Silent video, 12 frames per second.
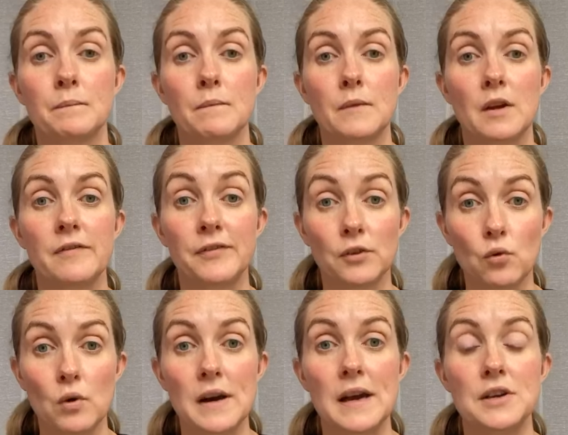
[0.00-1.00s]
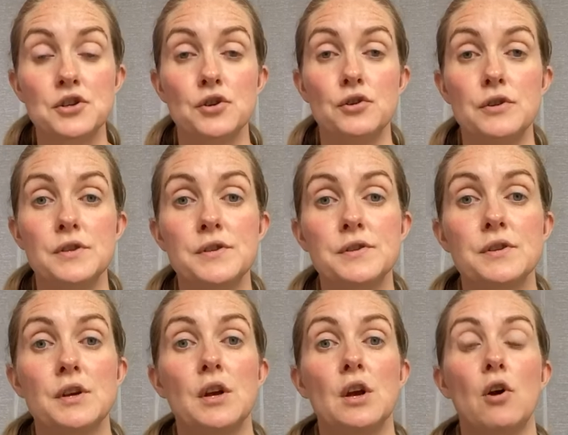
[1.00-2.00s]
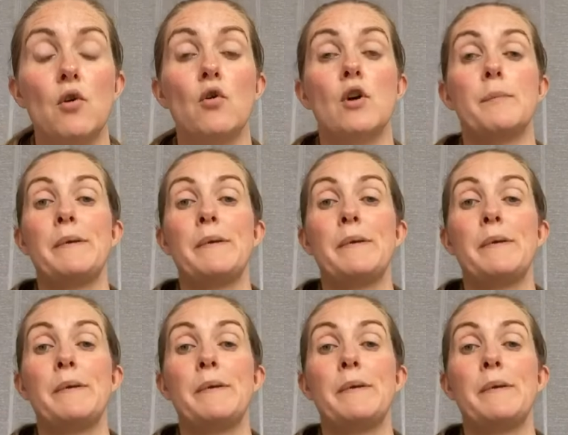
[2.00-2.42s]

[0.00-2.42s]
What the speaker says: floor issues or